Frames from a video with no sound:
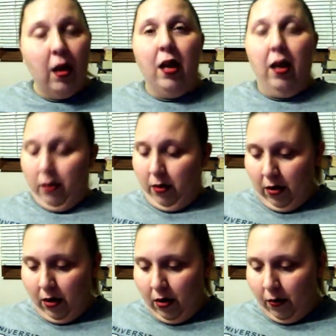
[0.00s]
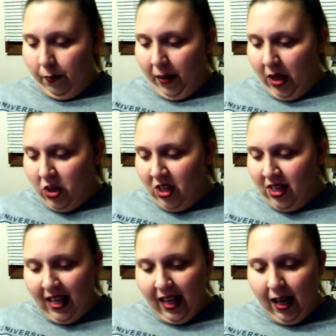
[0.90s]
You know, but just
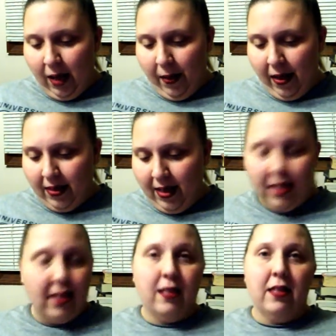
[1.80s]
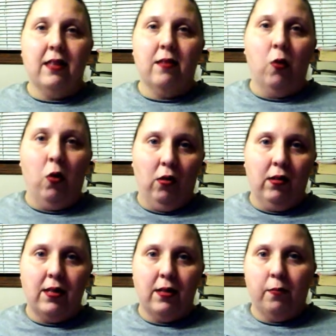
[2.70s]
thinking about this
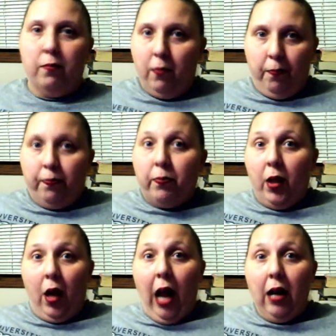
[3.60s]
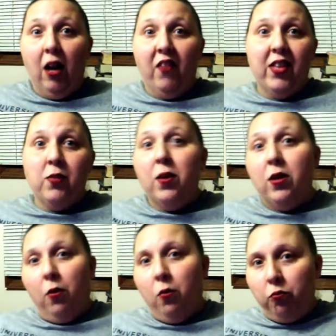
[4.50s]
horse, I don't know if he's one
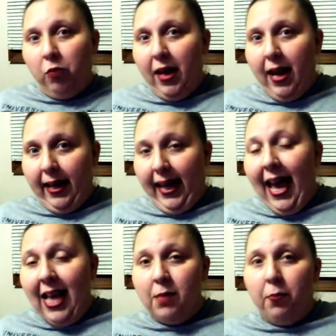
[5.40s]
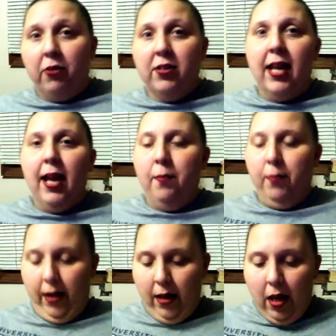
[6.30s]
to run out of gas per se,
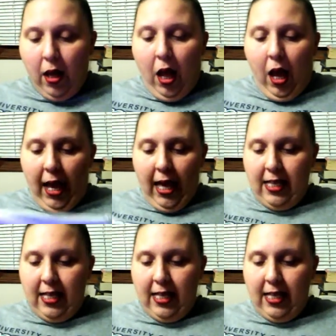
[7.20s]
but he's